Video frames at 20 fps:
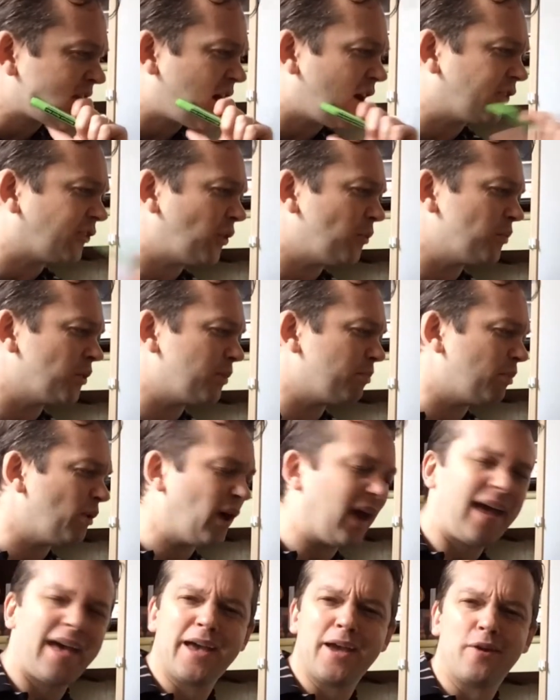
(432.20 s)
I don't want to put
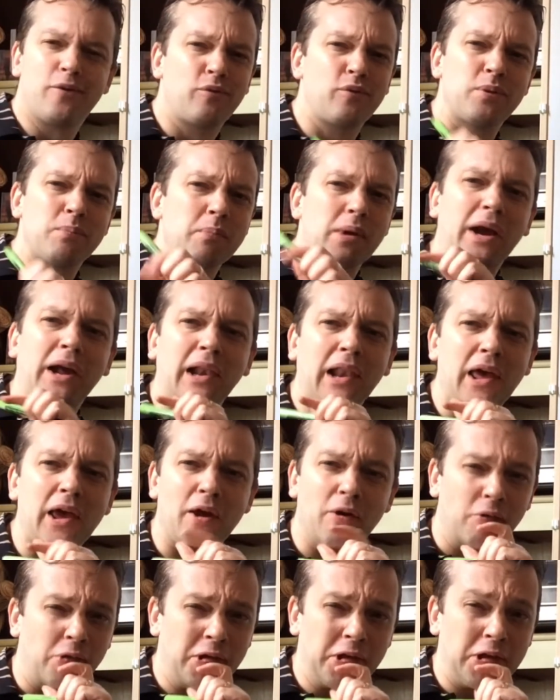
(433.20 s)
Harry
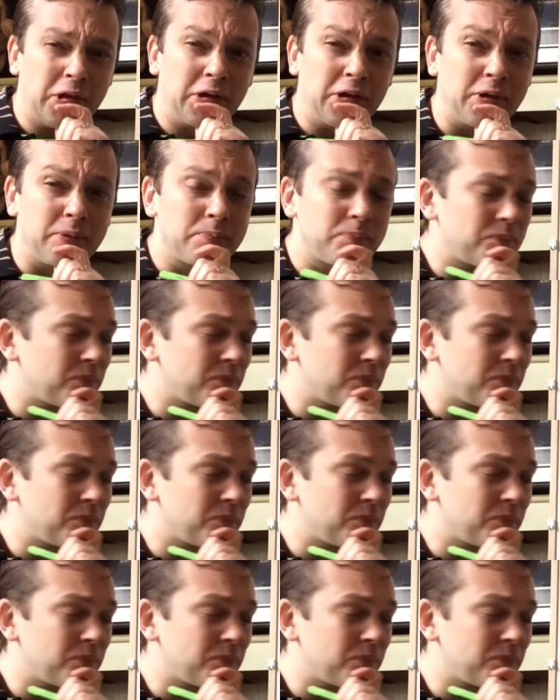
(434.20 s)
McClary in it.